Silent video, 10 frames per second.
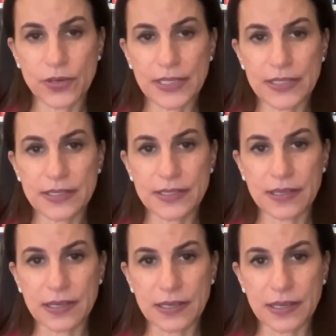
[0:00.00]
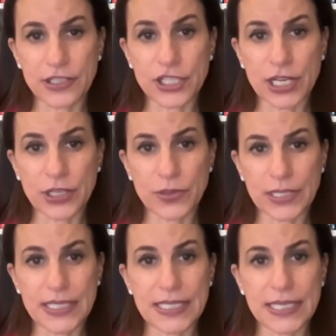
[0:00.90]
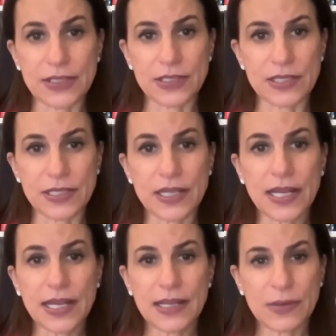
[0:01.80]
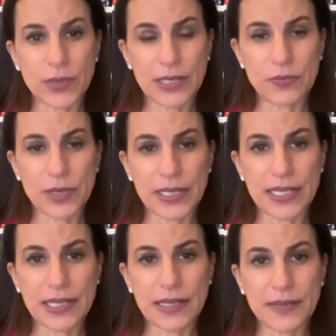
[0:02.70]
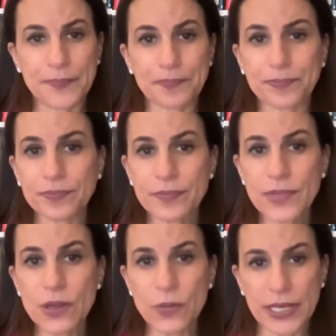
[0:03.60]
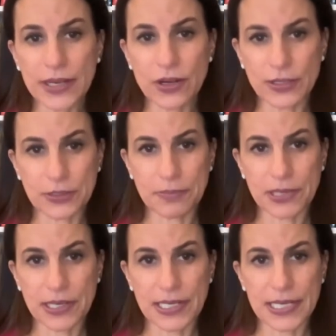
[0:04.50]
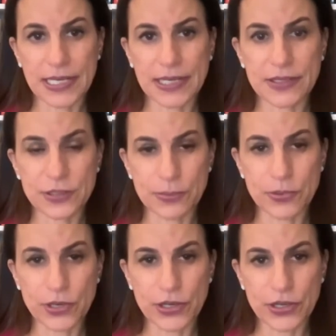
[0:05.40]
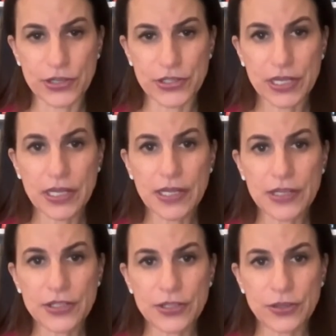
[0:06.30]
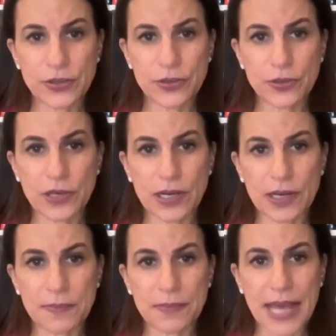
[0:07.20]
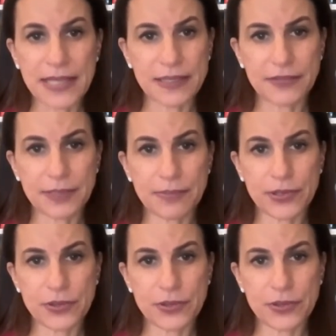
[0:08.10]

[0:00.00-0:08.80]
requests on January 6th, is when he called upon his supporters to massively